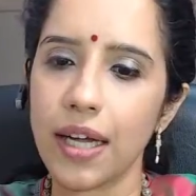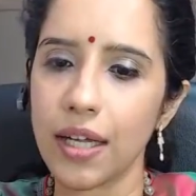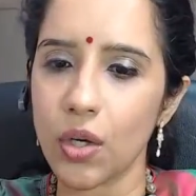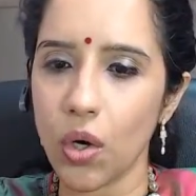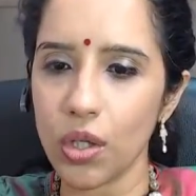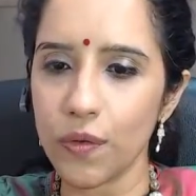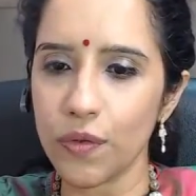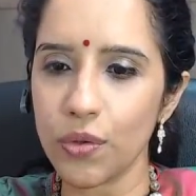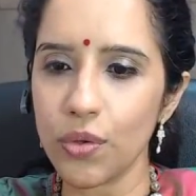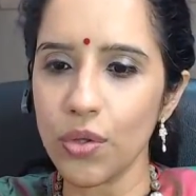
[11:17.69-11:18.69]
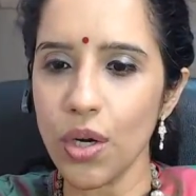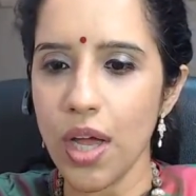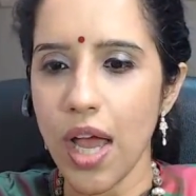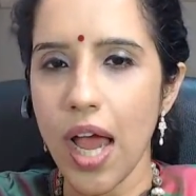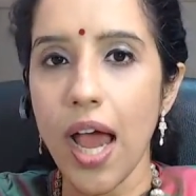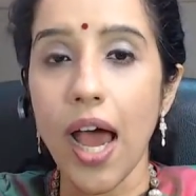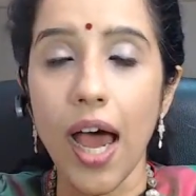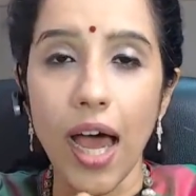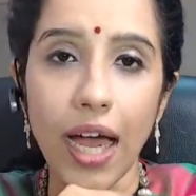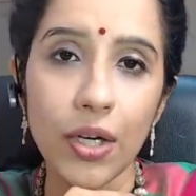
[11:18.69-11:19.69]
And all of you
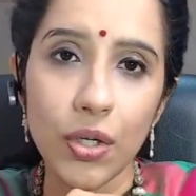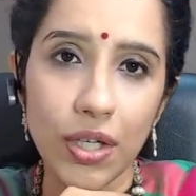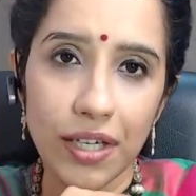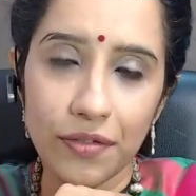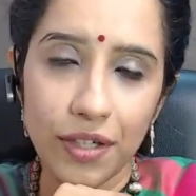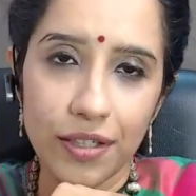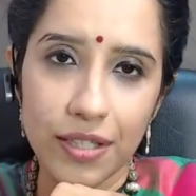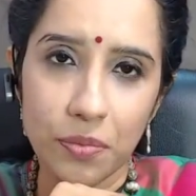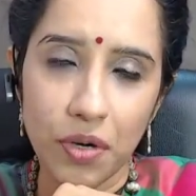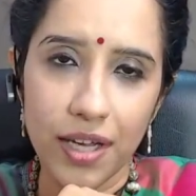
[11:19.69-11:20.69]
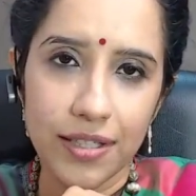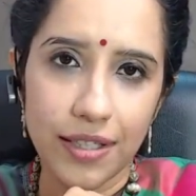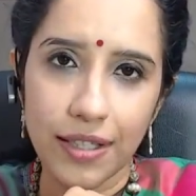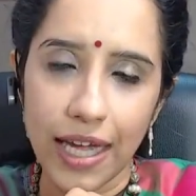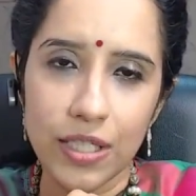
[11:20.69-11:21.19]
are going to get a very surprising,